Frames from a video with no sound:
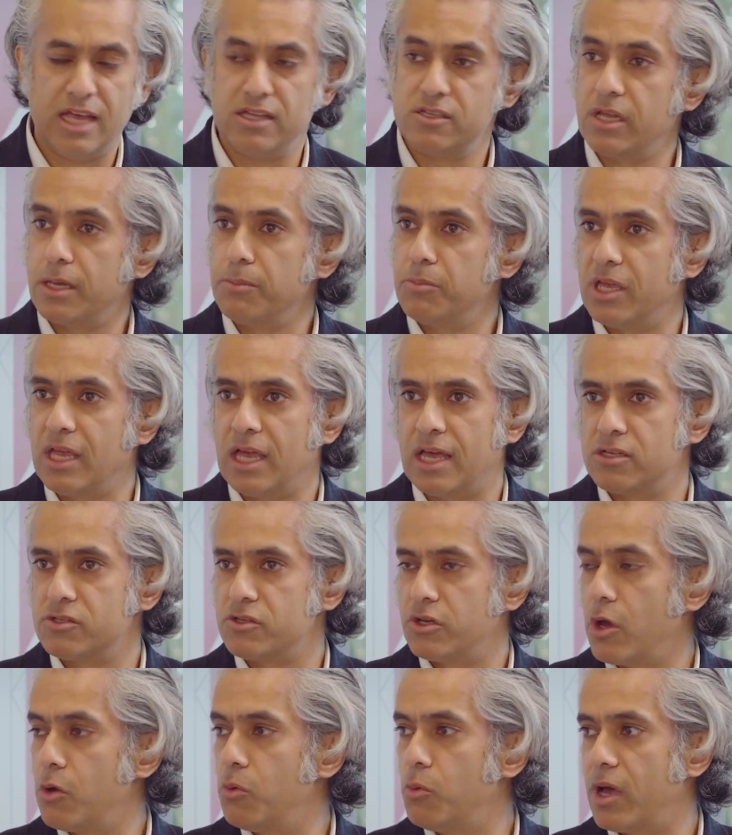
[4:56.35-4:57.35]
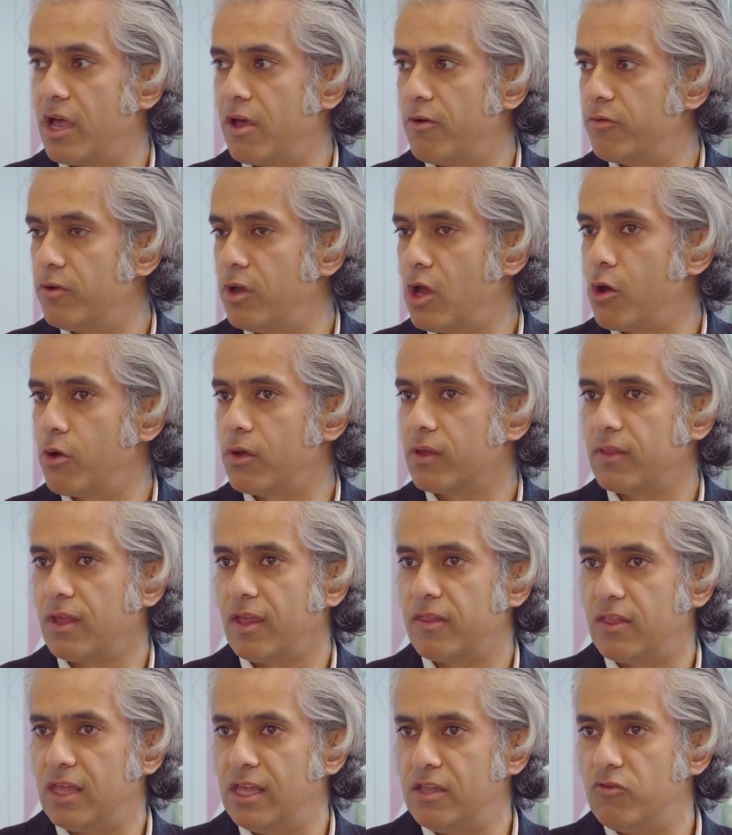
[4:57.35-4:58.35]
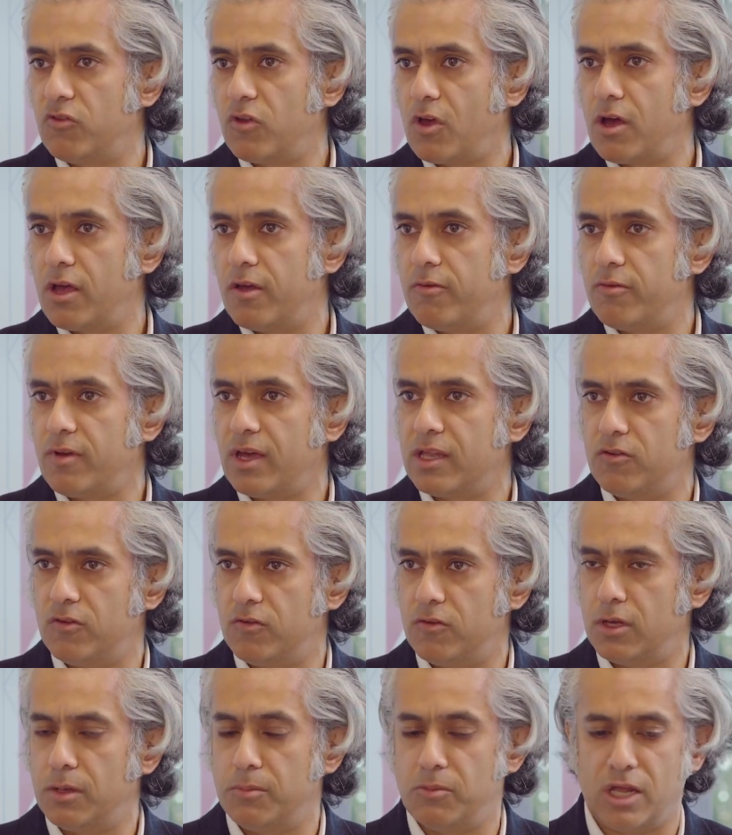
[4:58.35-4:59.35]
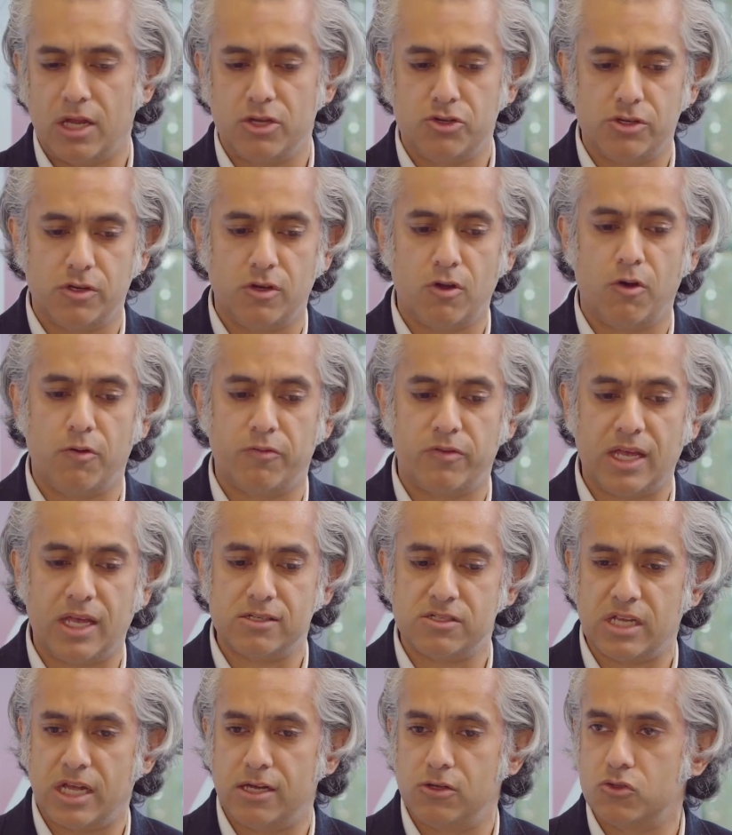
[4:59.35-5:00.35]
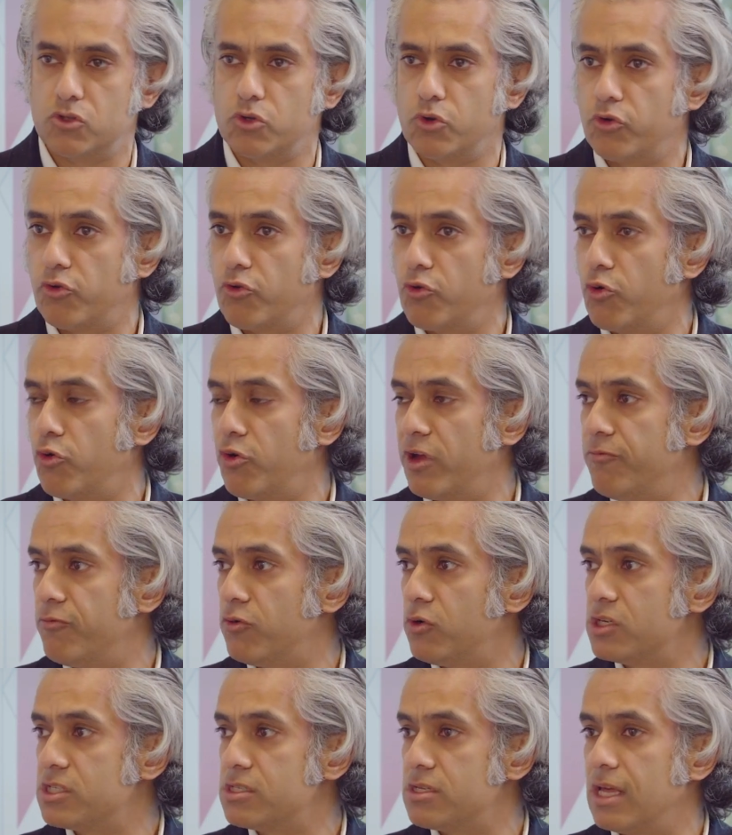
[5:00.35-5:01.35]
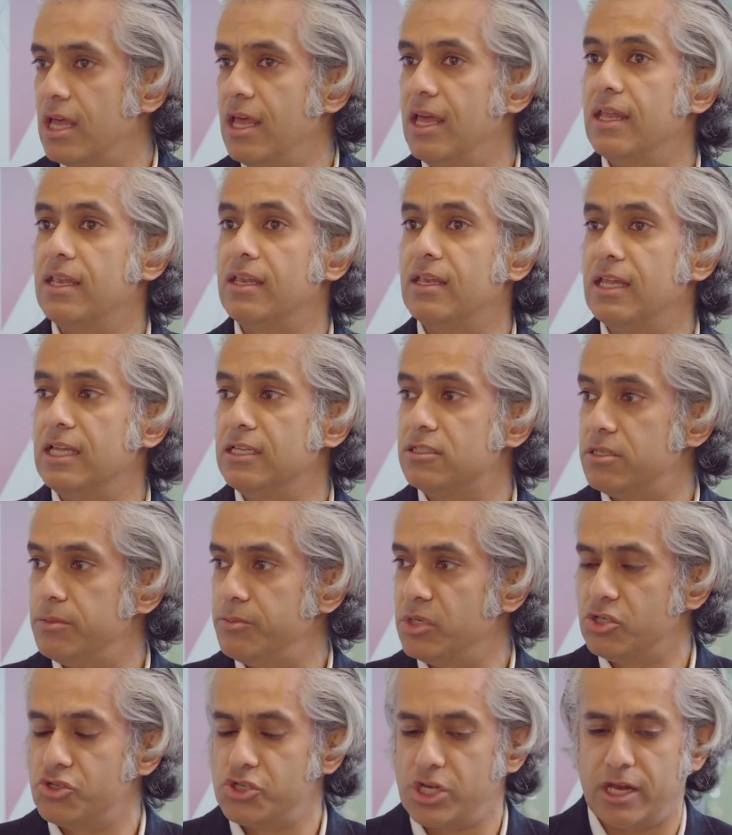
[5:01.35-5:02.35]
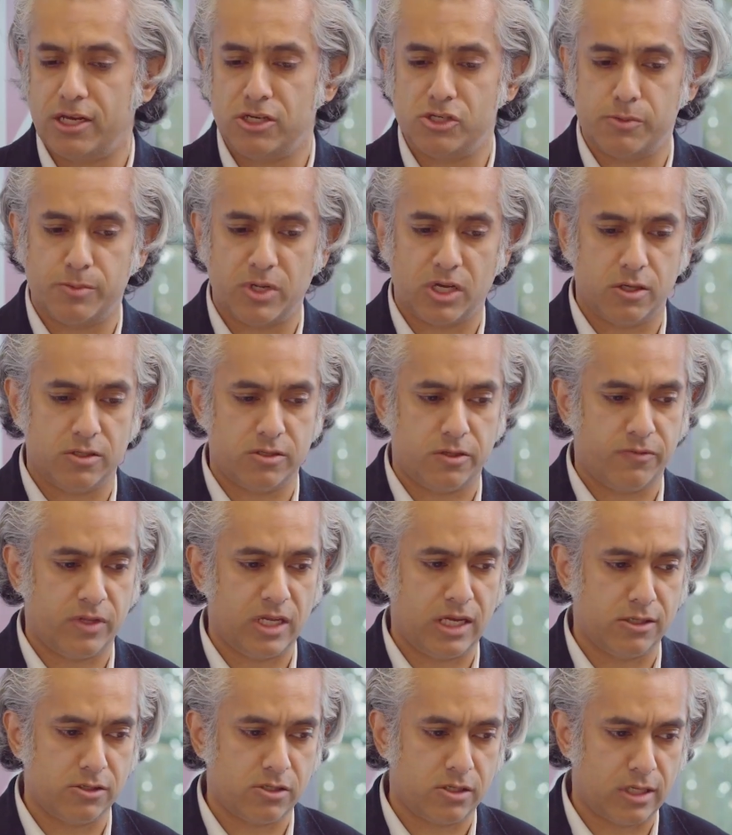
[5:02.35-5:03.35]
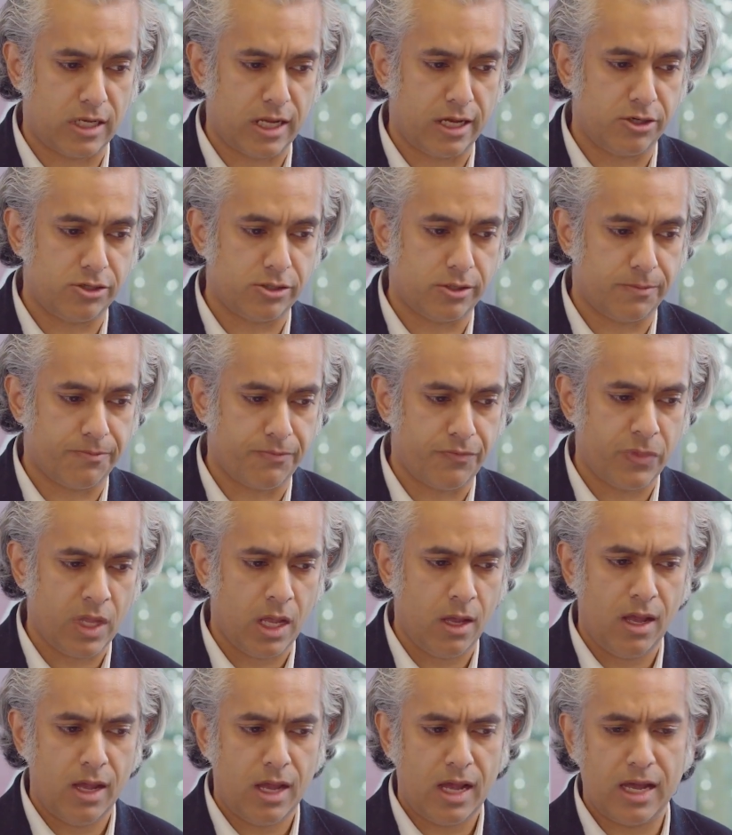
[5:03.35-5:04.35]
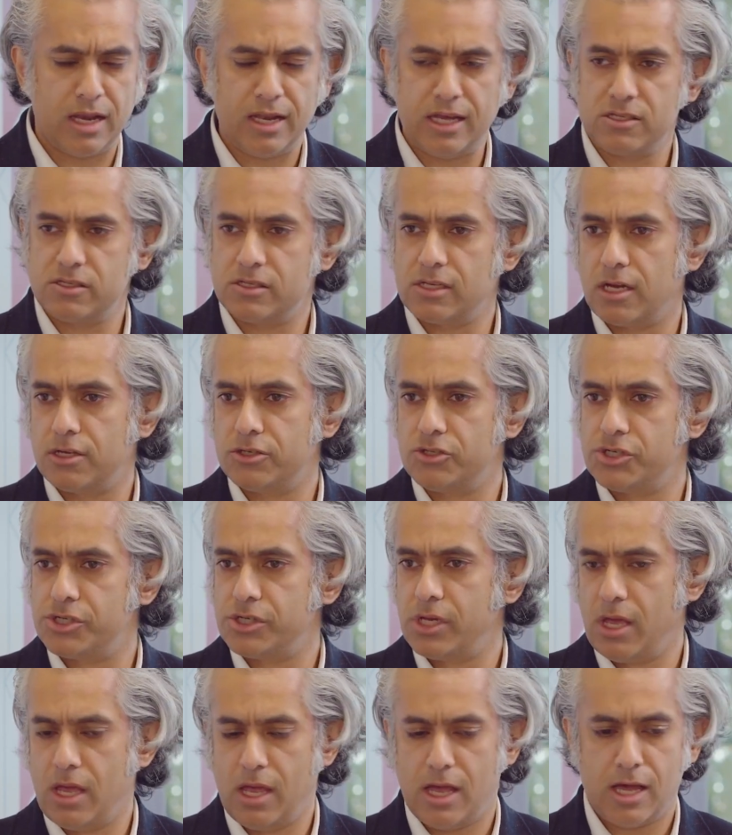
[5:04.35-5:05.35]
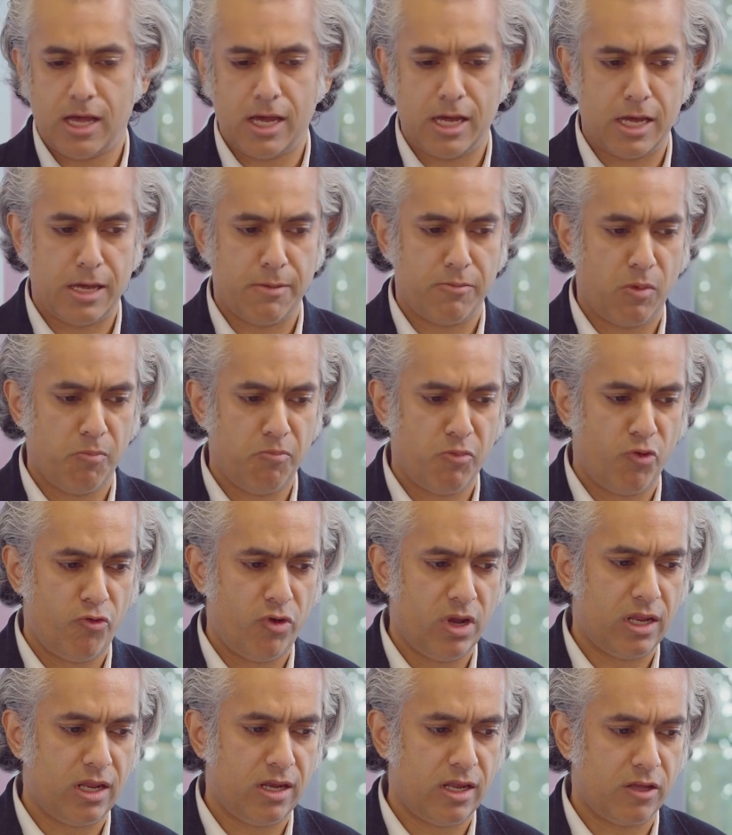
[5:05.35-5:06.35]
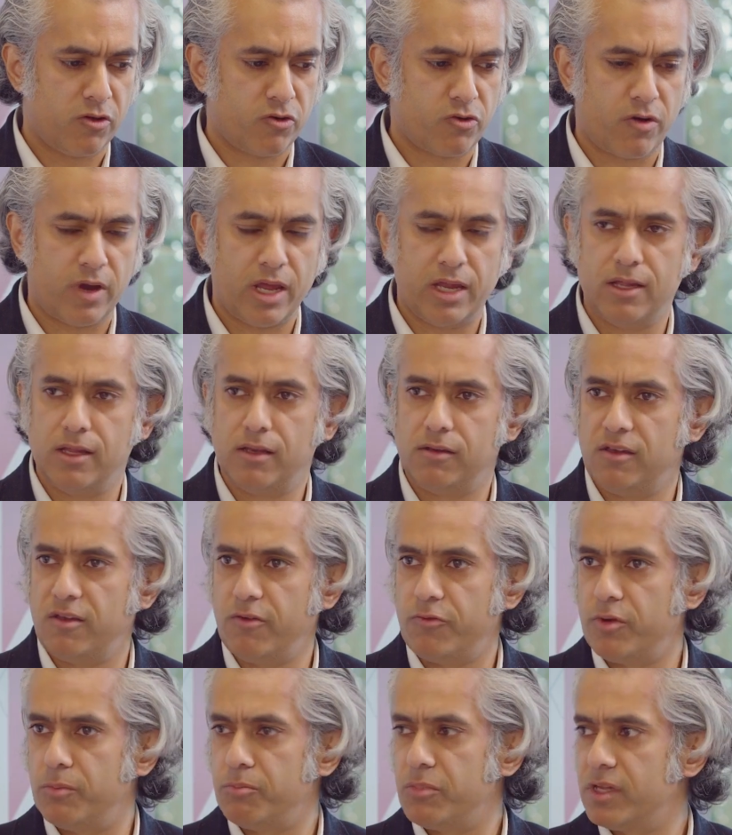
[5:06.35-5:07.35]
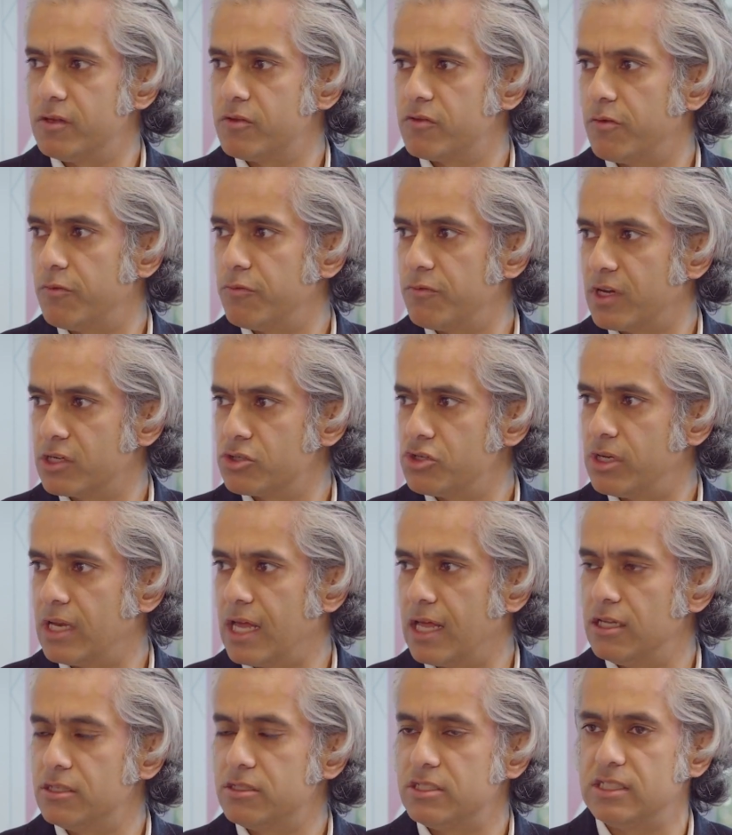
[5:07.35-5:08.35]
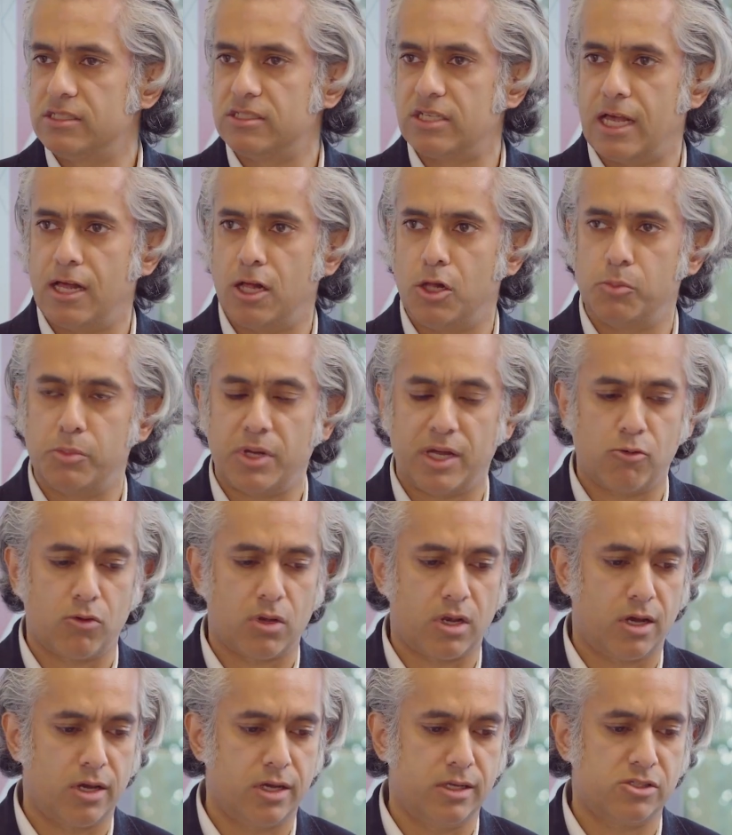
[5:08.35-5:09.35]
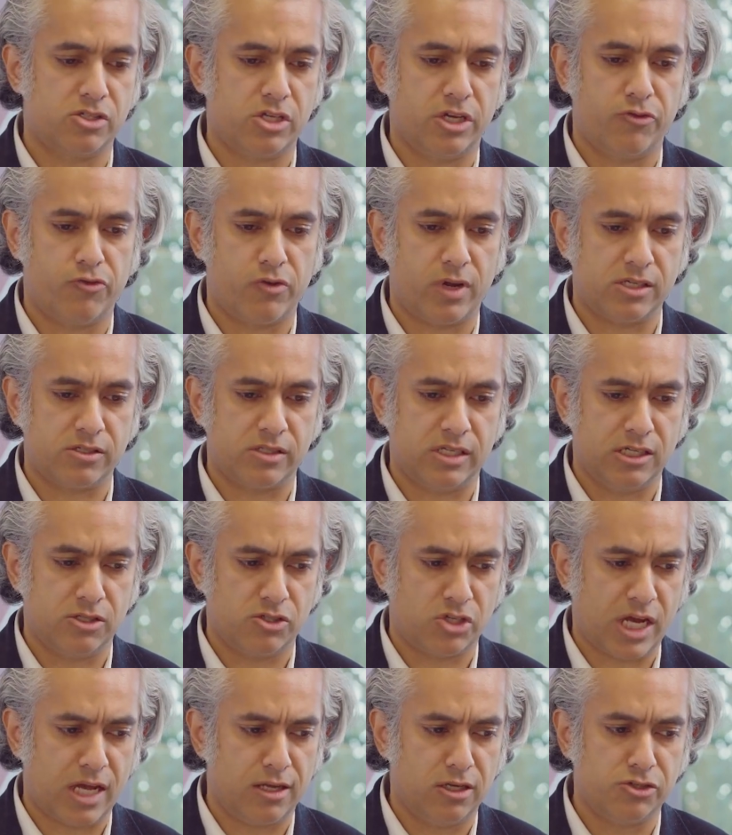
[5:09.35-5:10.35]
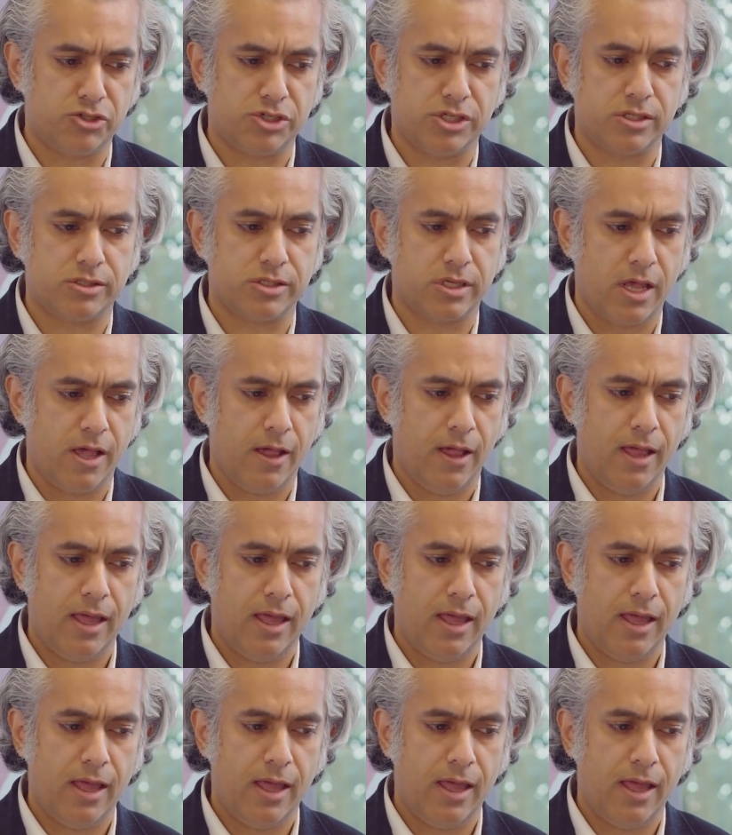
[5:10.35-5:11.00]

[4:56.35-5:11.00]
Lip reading: SAP has no way of knowing that the entire VAT determination of sales order or invoice needs to be changed because of the installation. And as such, Meridian has created different bits of functionality to help our clients address these challenges.